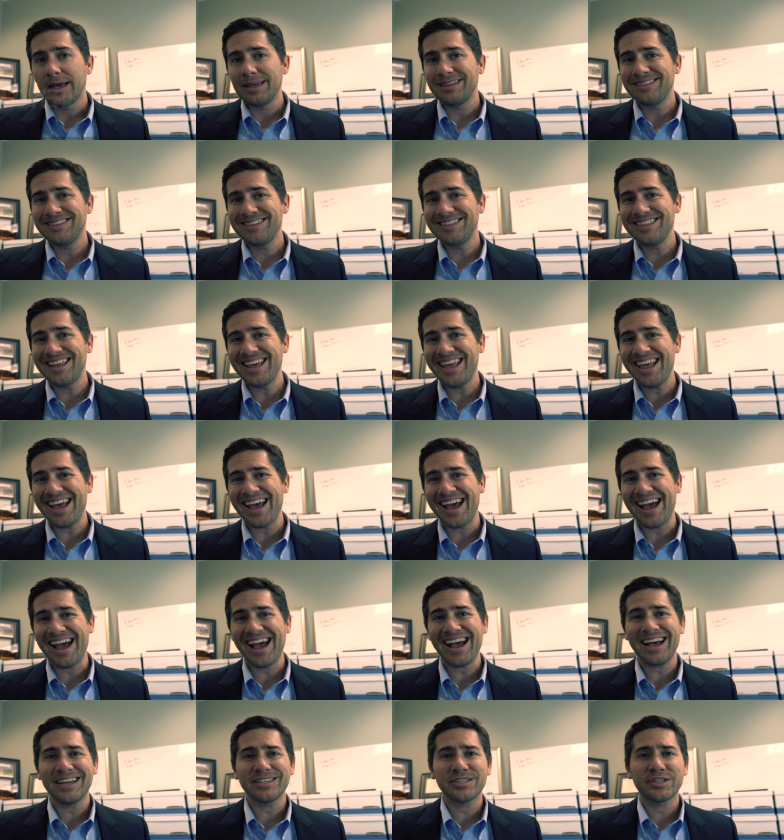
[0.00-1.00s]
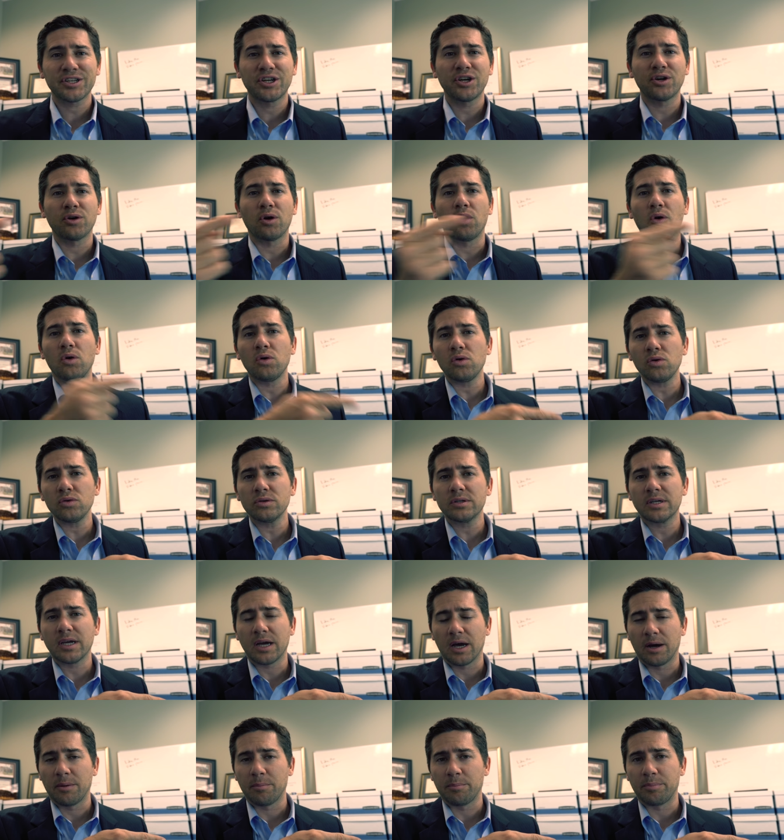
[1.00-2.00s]
and then they ask your
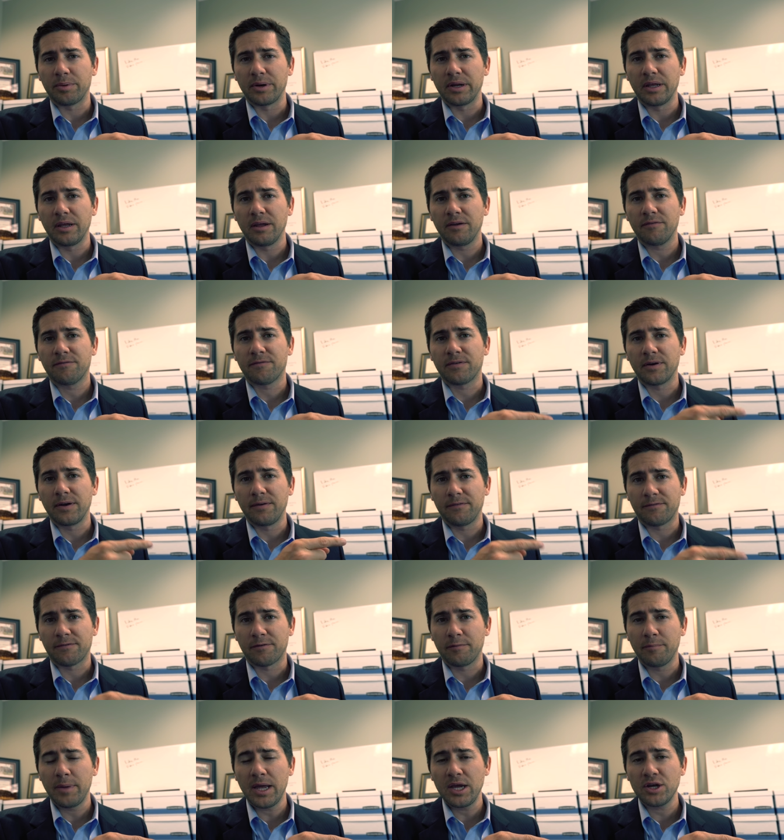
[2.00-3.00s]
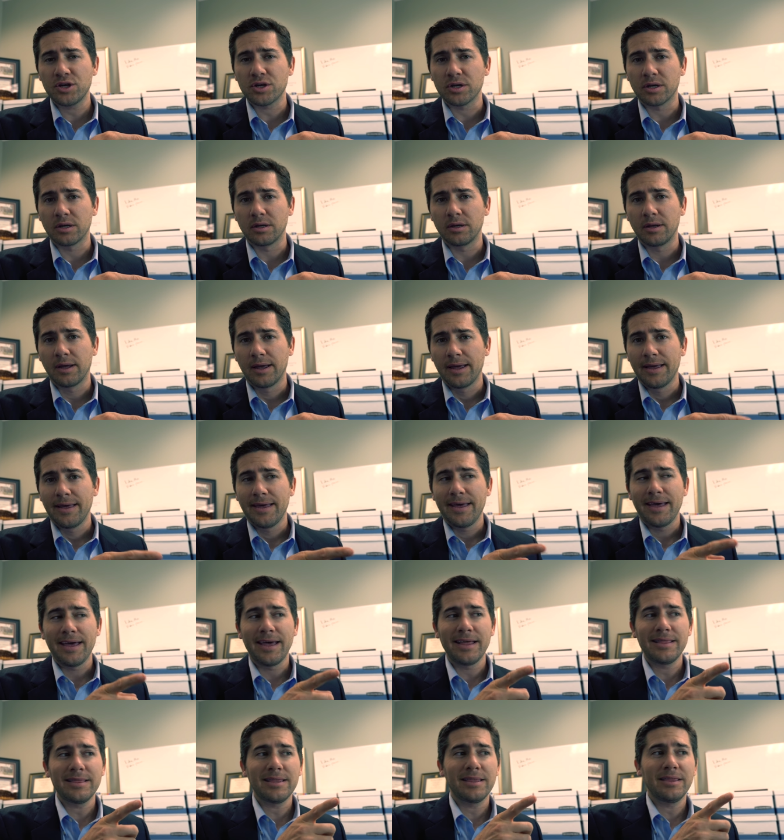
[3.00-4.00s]
old company for information,
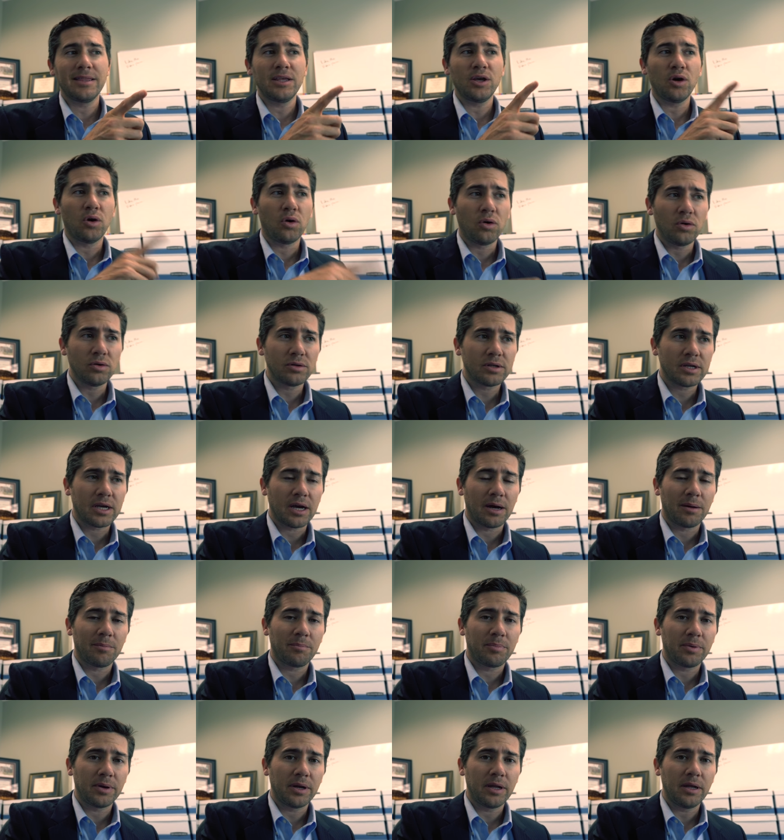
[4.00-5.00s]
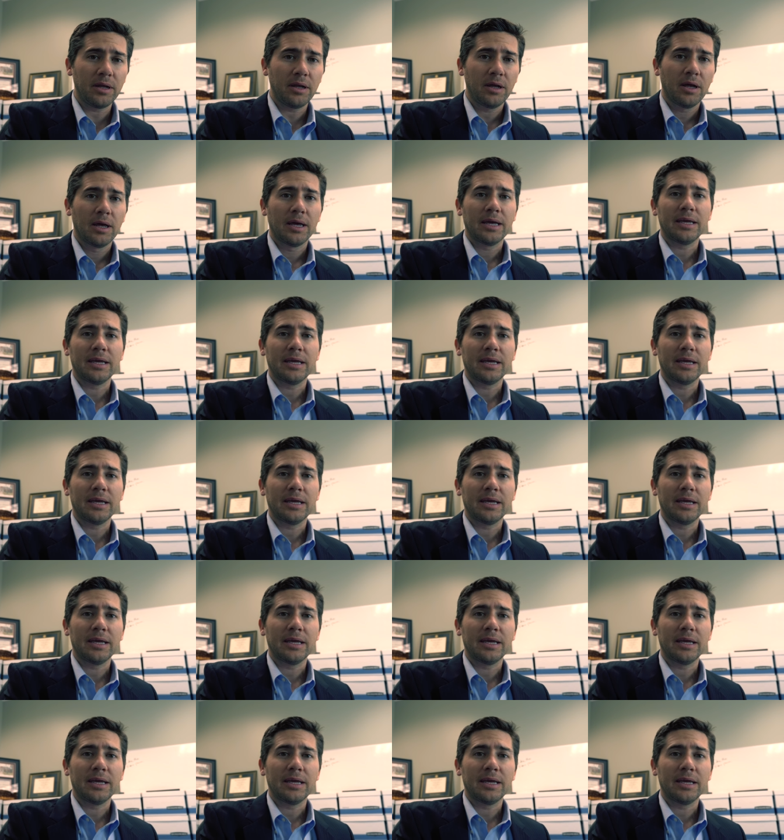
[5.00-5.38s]
and then the old company